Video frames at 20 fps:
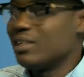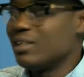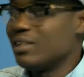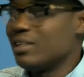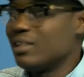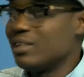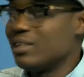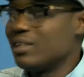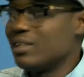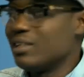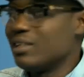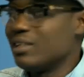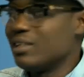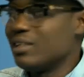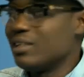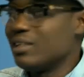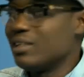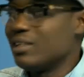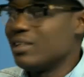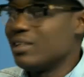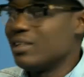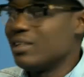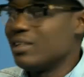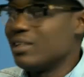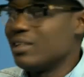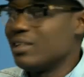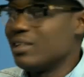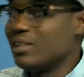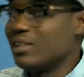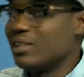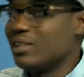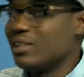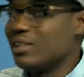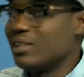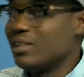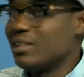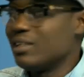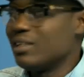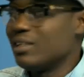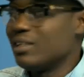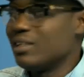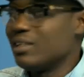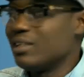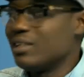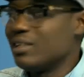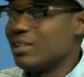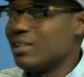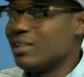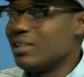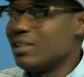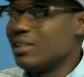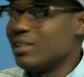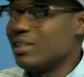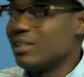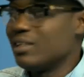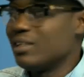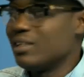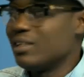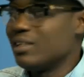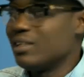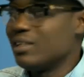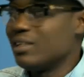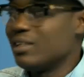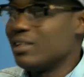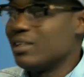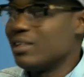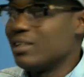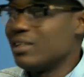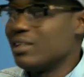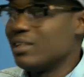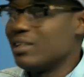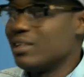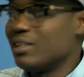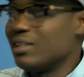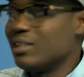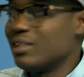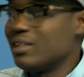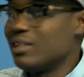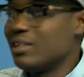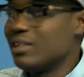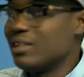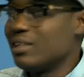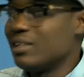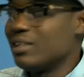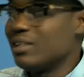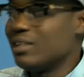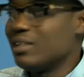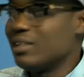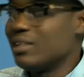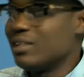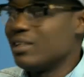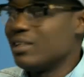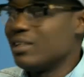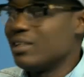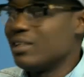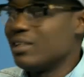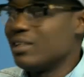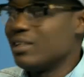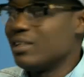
No one is speaking in this clip.